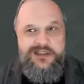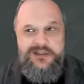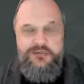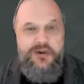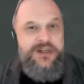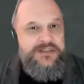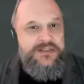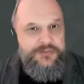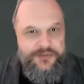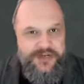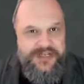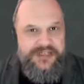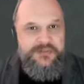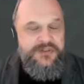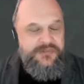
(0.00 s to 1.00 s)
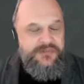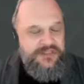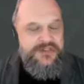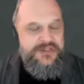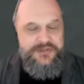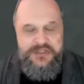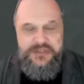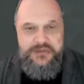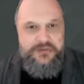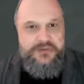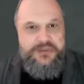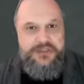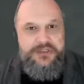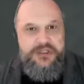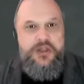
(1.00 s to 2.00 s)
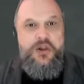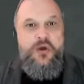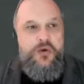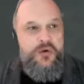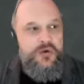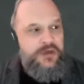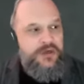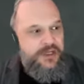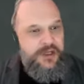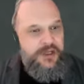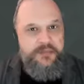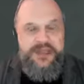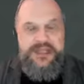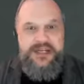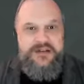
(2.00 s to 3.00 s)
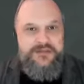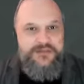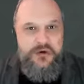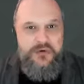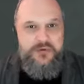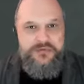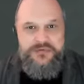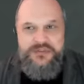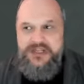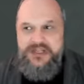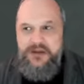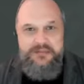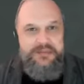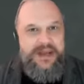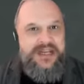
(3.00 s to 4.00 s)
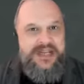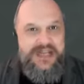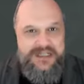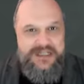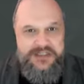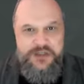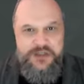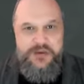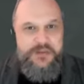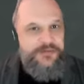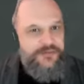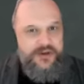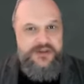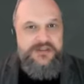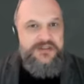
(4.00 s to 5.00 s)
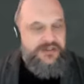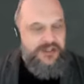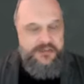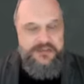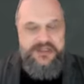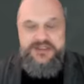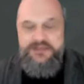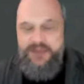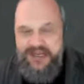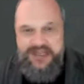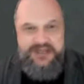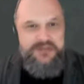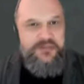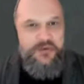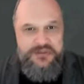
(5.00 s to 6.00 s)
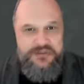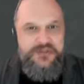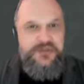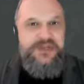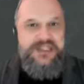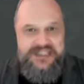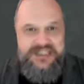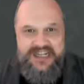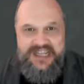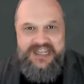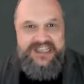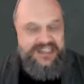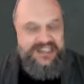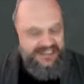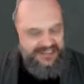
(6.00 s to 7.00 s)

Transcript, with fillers: The rights and freedoms of individuals had long been involved, you know, mainland Europe, France, Germany, Spain, Portugal, Italy.